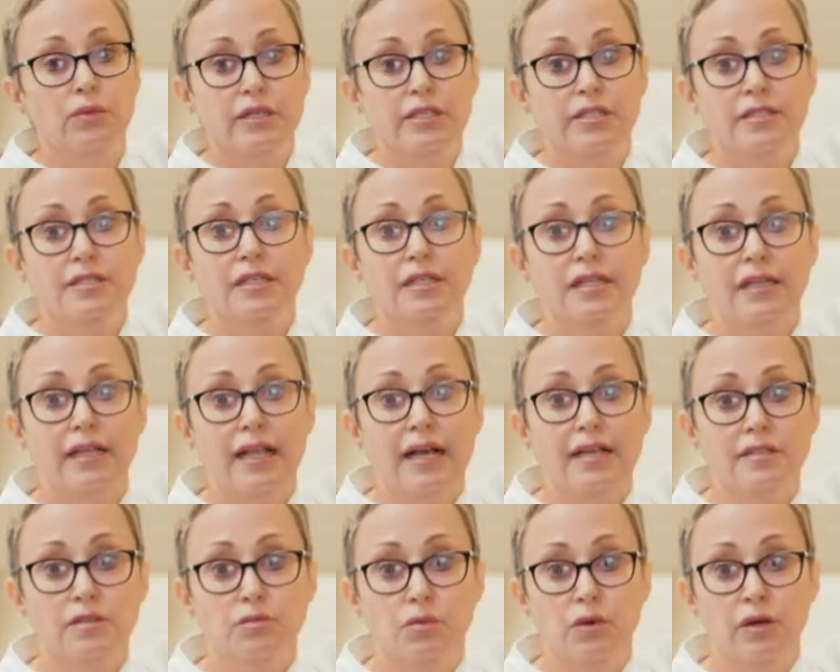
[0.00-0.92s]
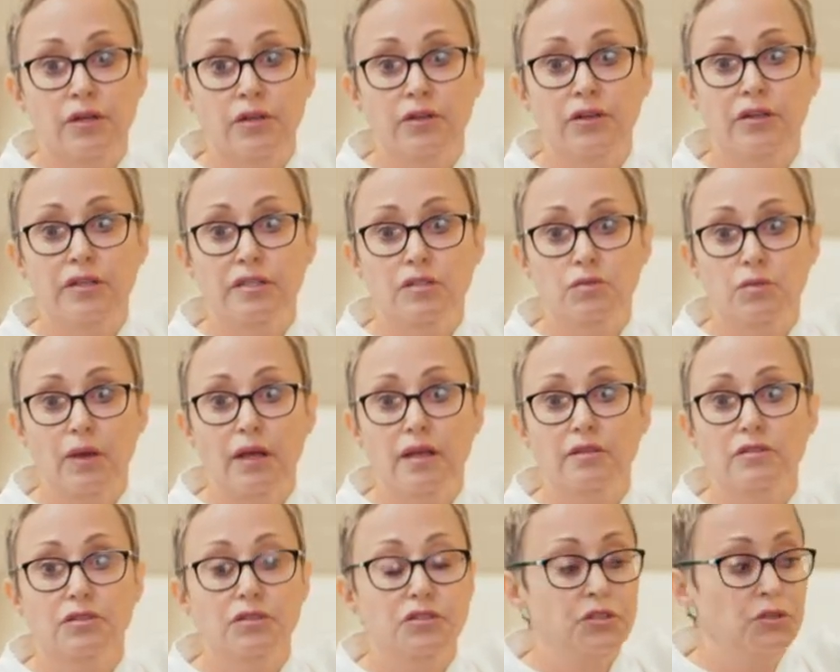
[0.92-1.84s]
which is a class one hood as
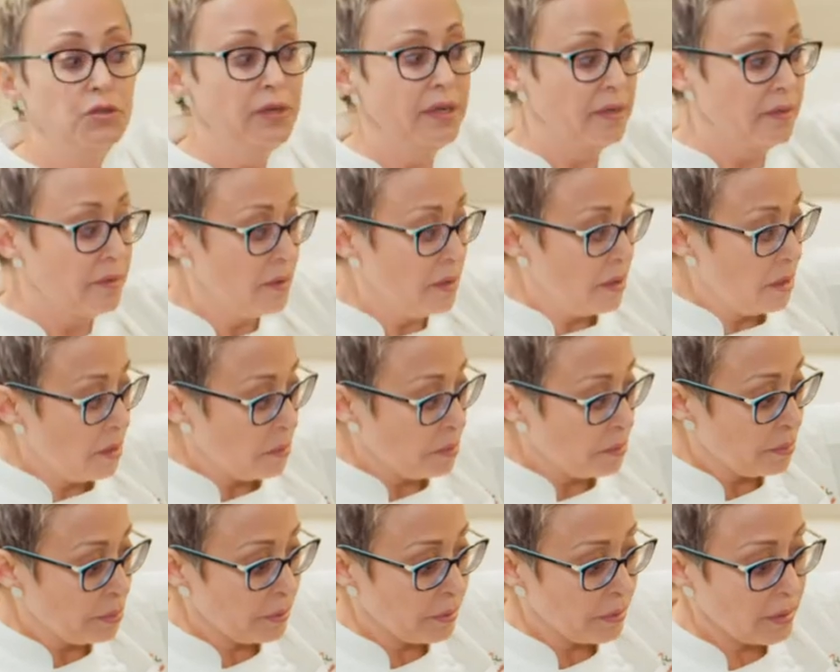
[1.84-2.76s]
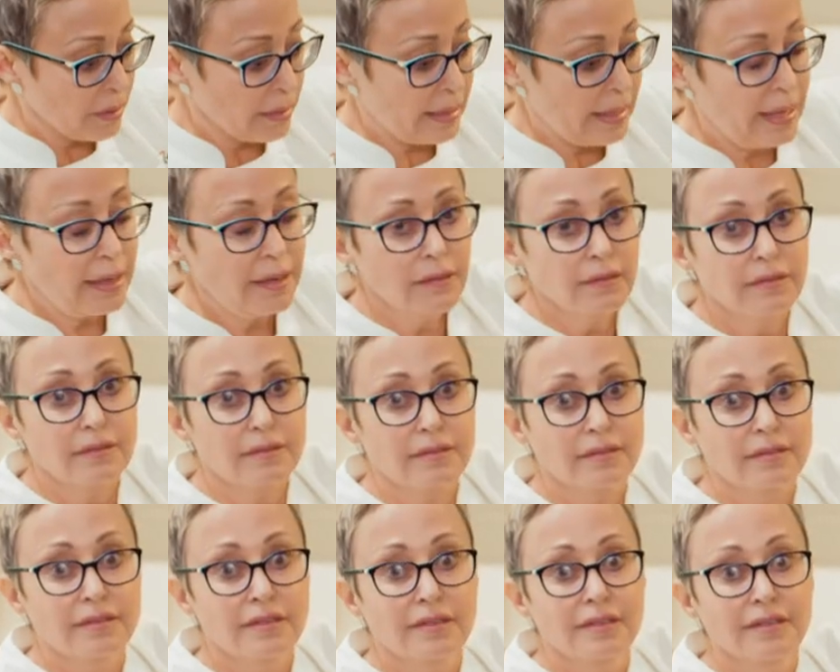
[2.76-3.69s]
well. So you can pull it out,
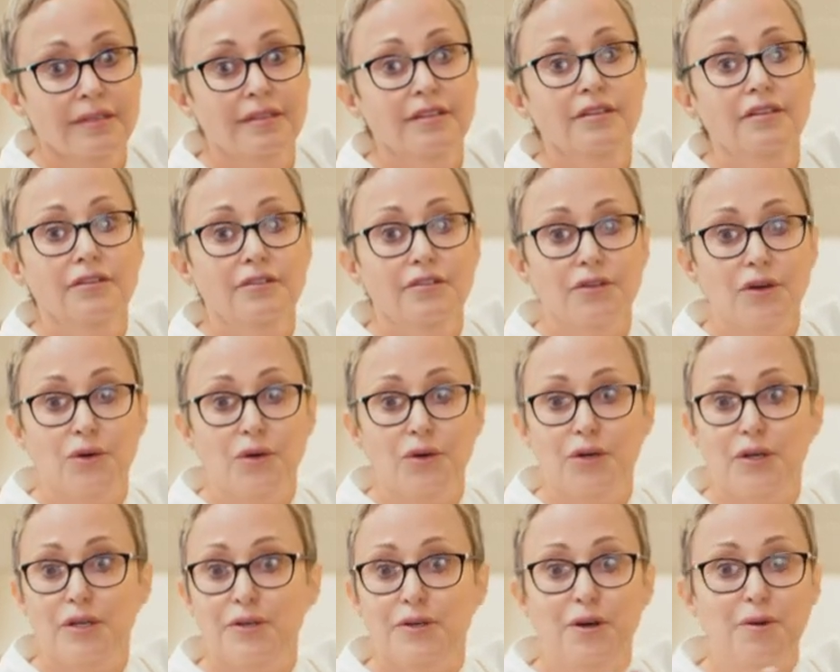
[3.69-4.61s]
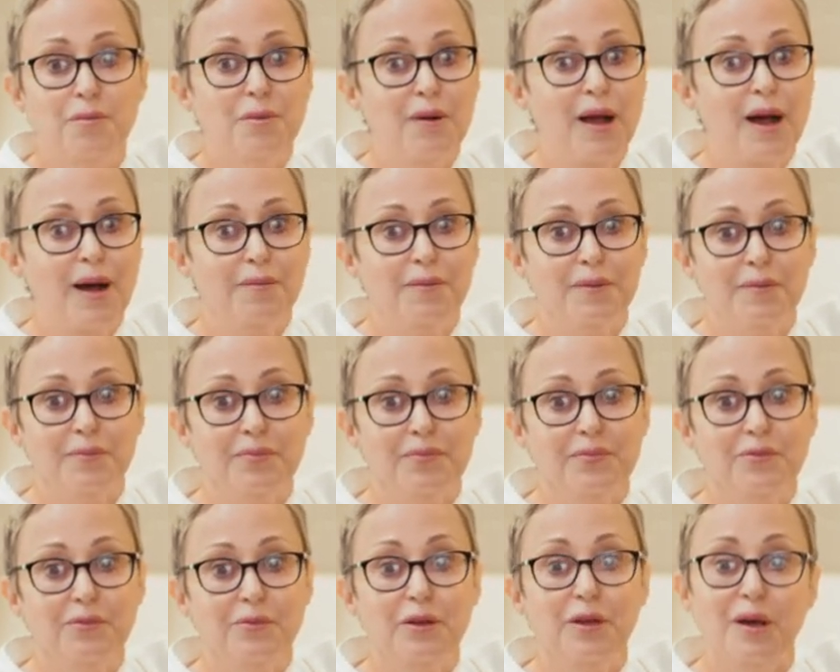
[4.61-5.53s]
no hood, no problem.
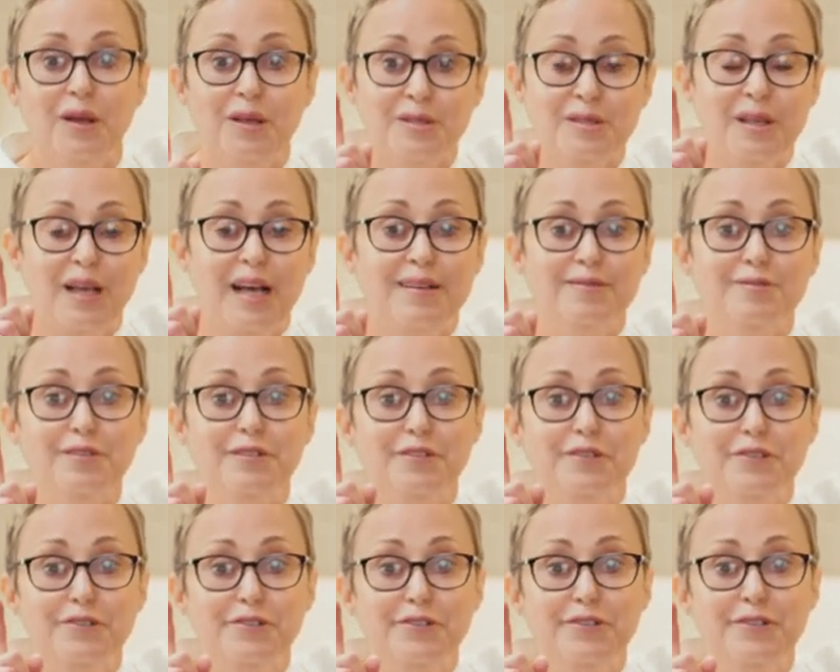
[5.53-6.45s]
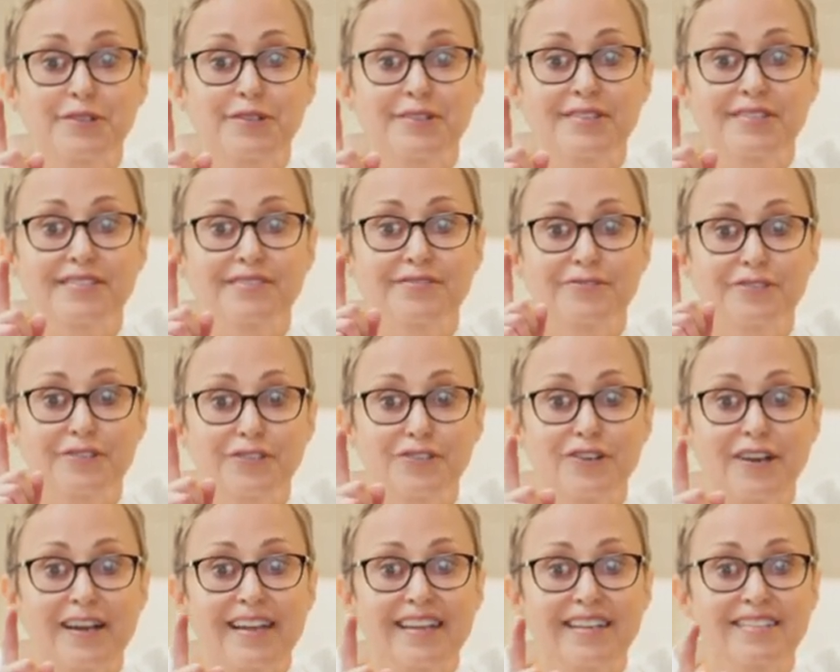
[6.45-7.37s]
We also have solutions for
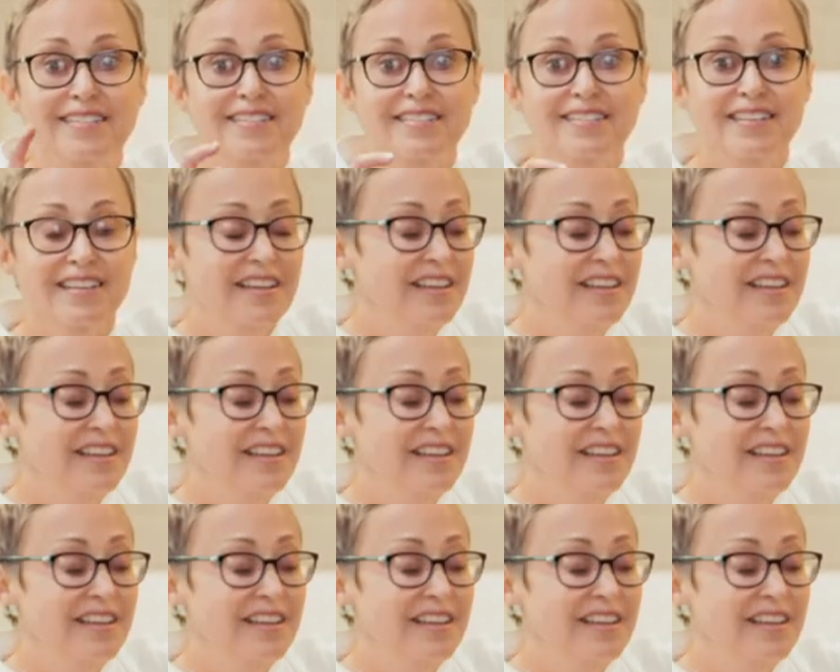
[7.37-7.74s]
drains.